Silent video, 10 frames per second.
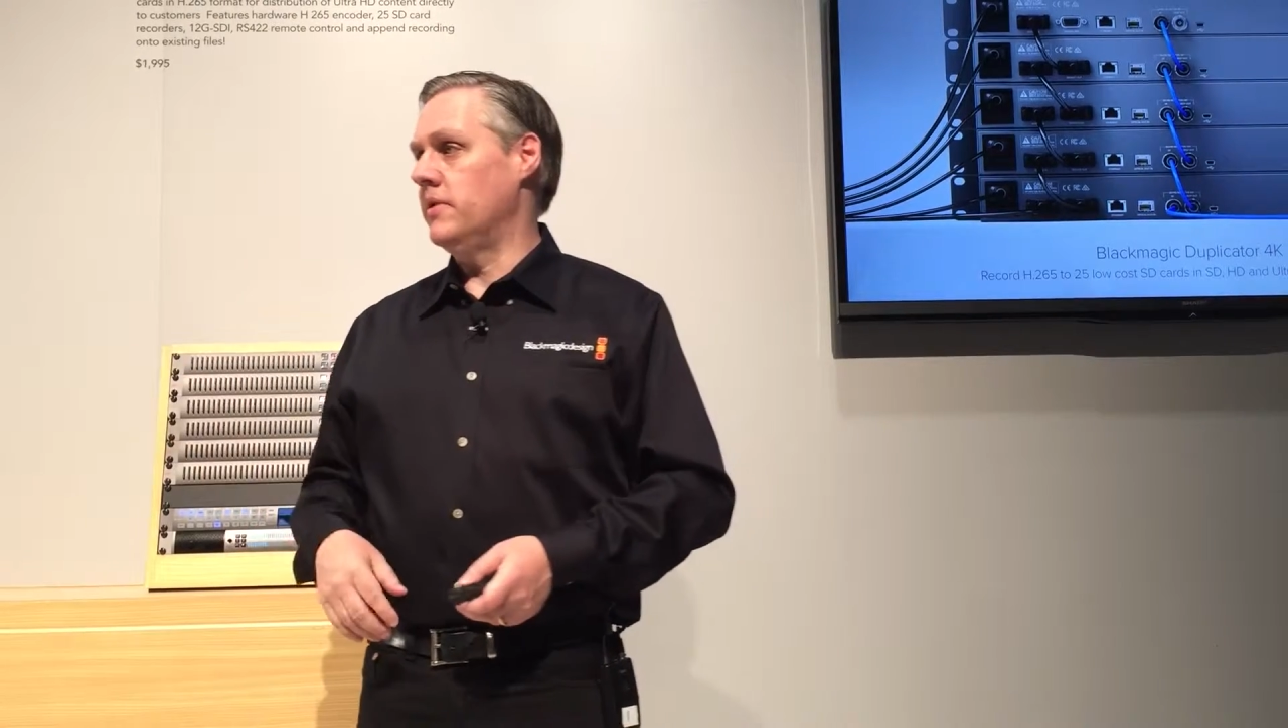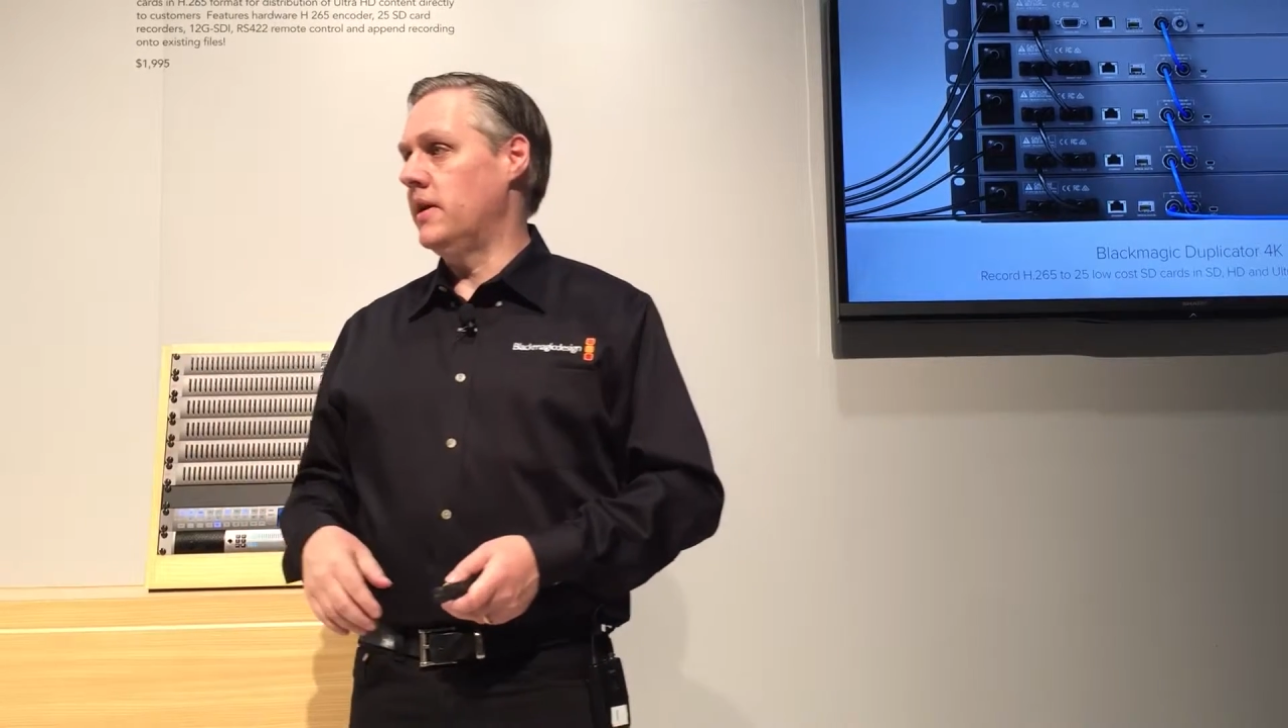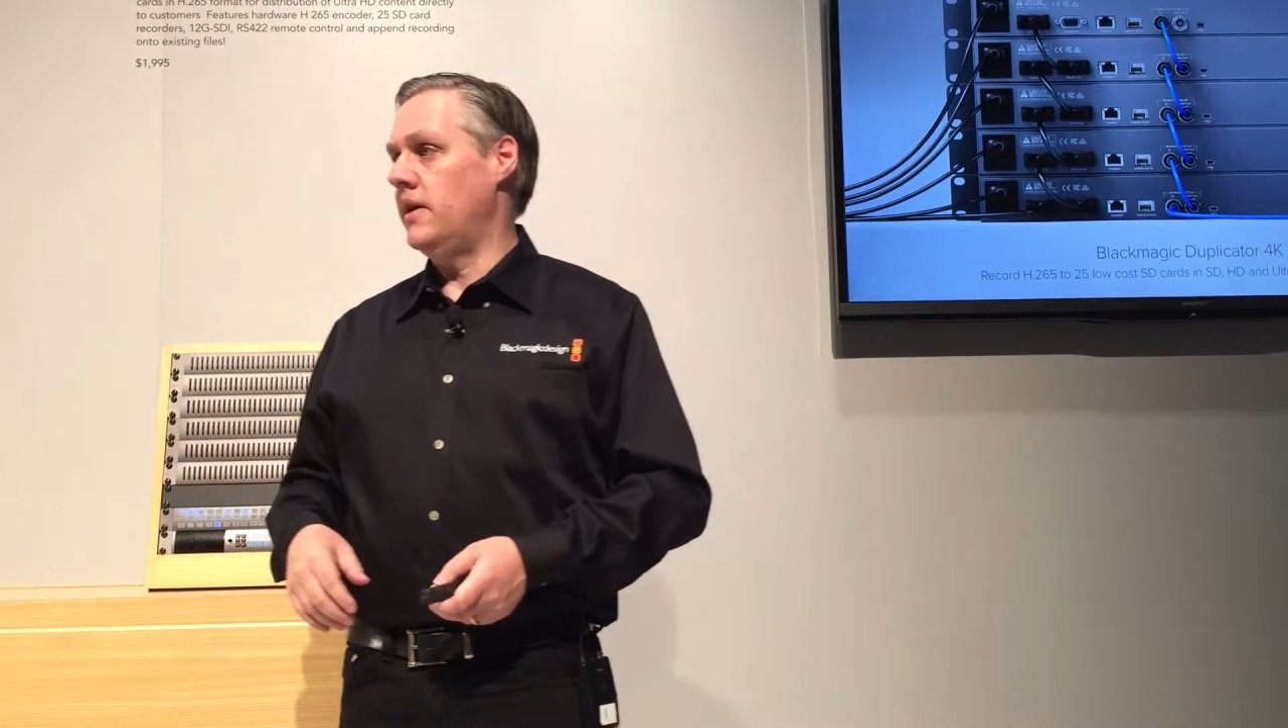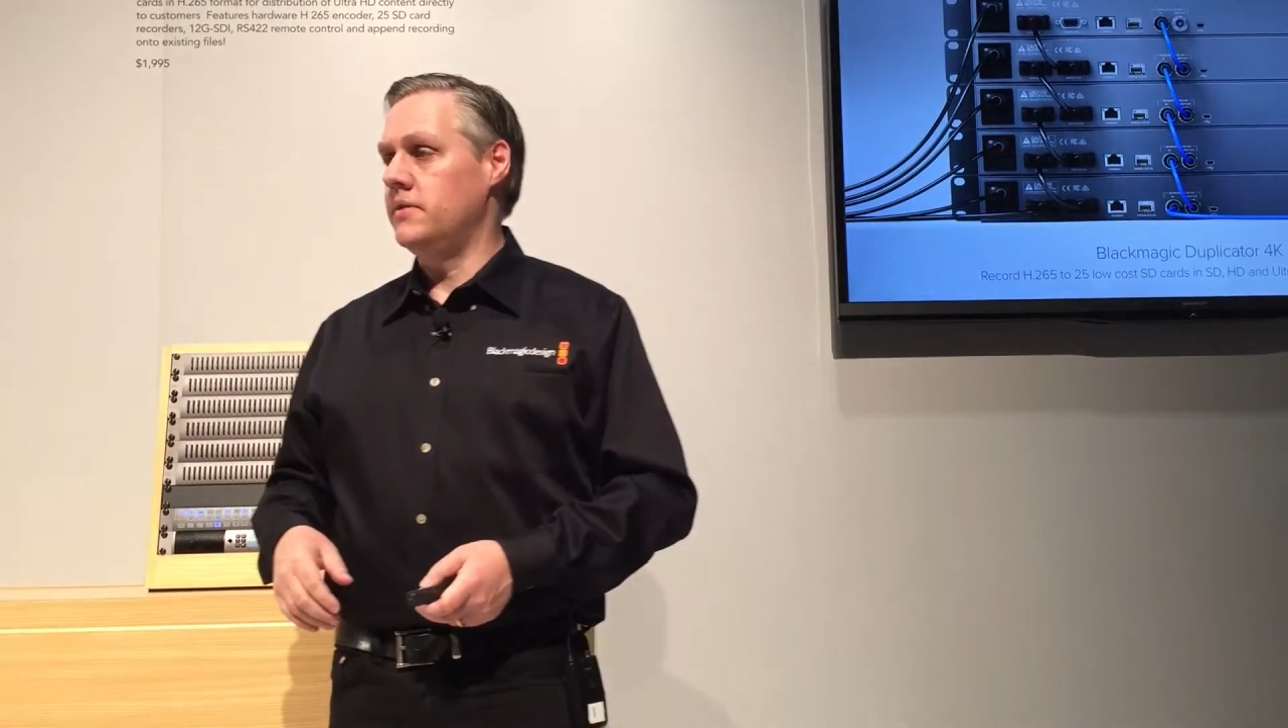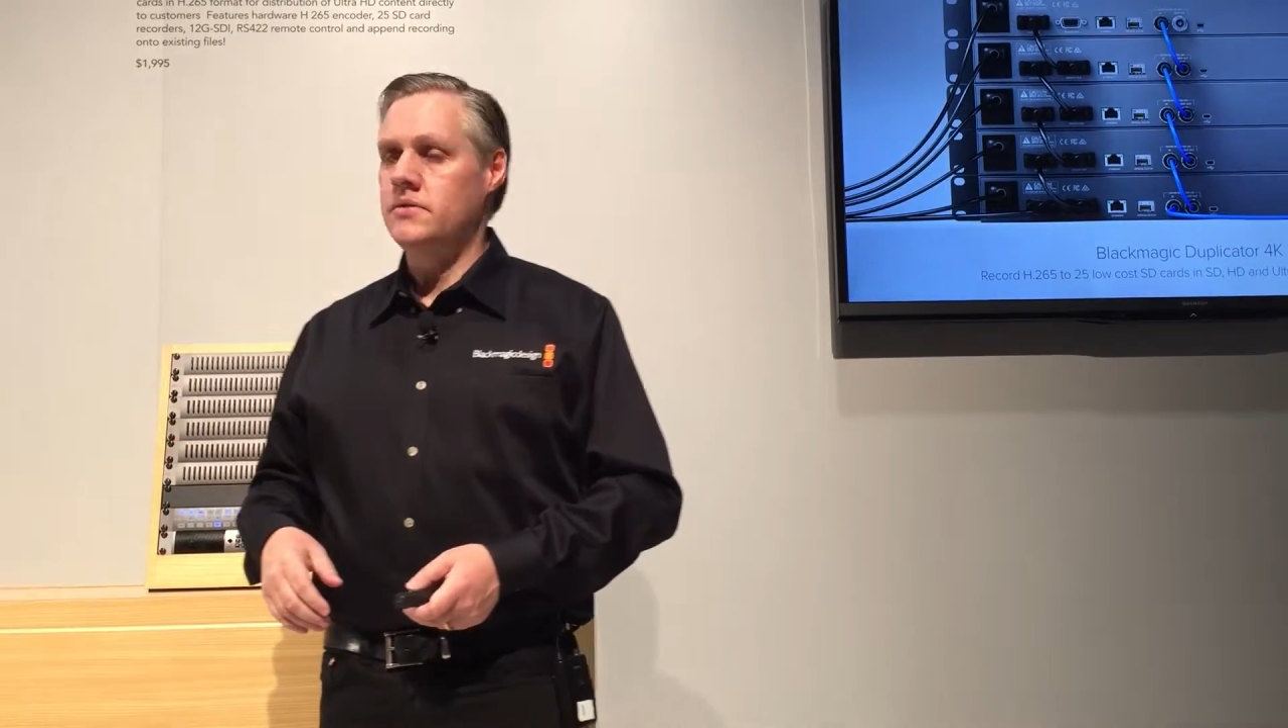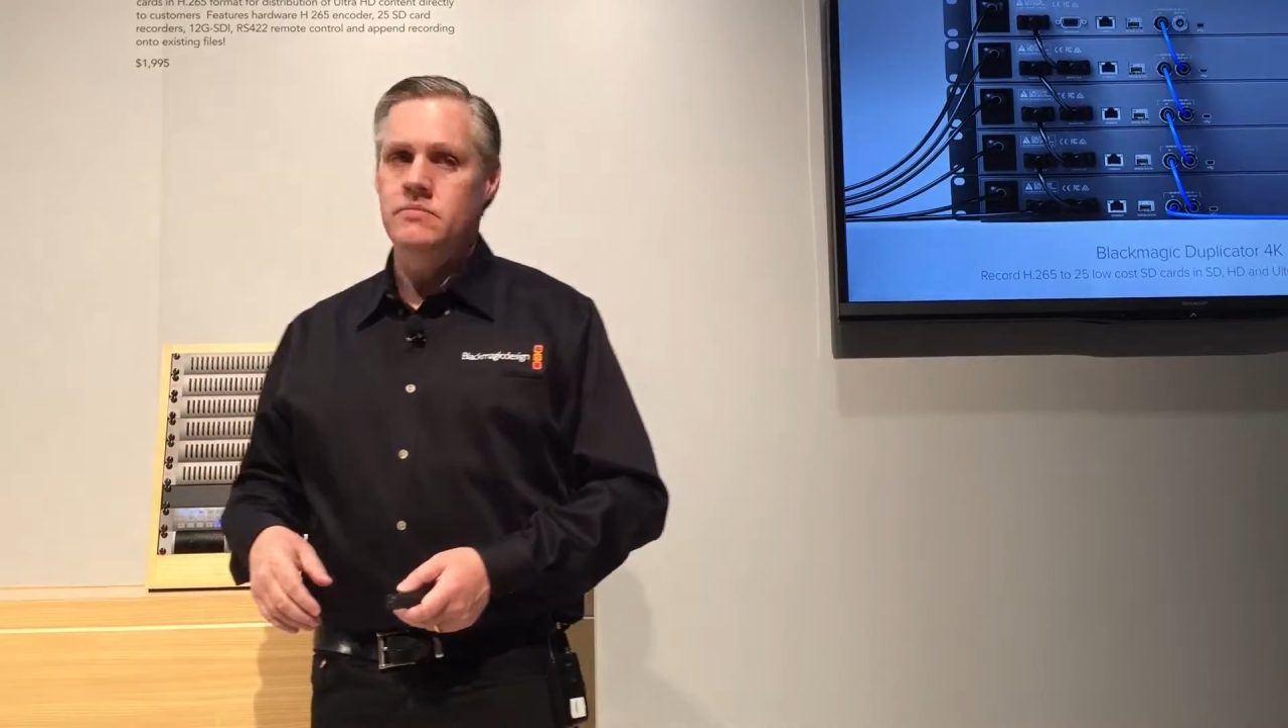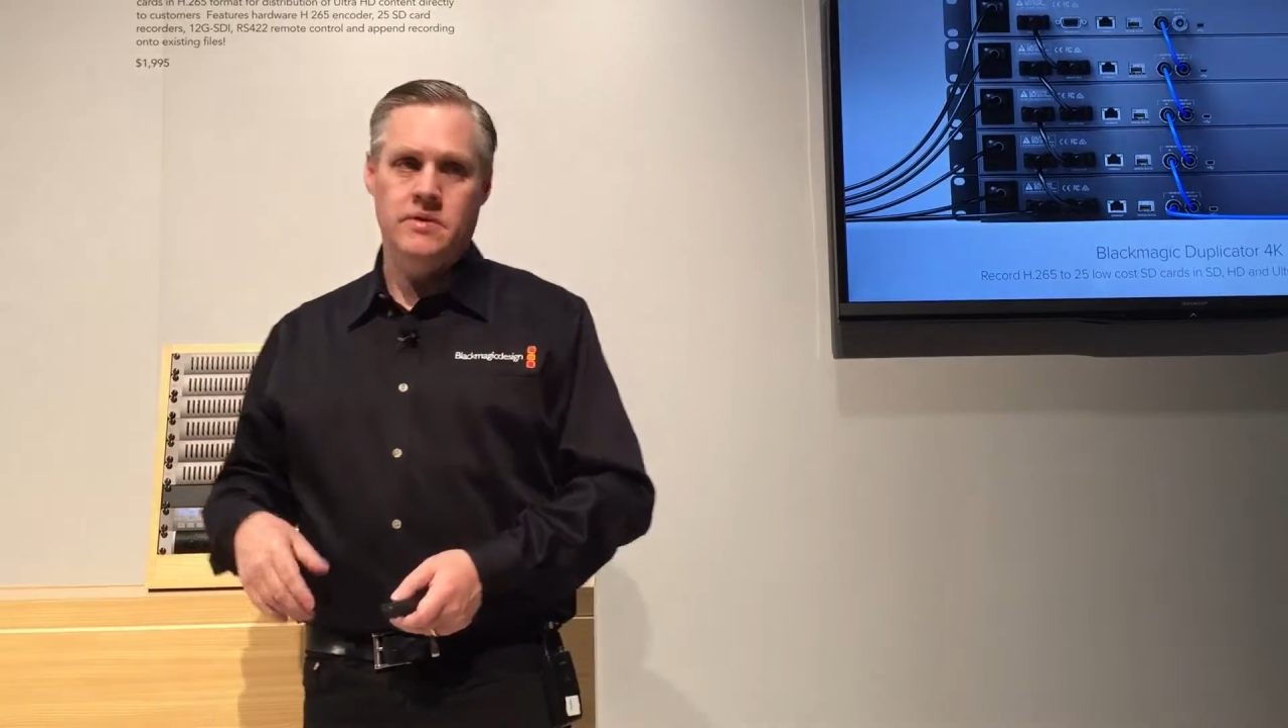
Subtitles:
with the cards,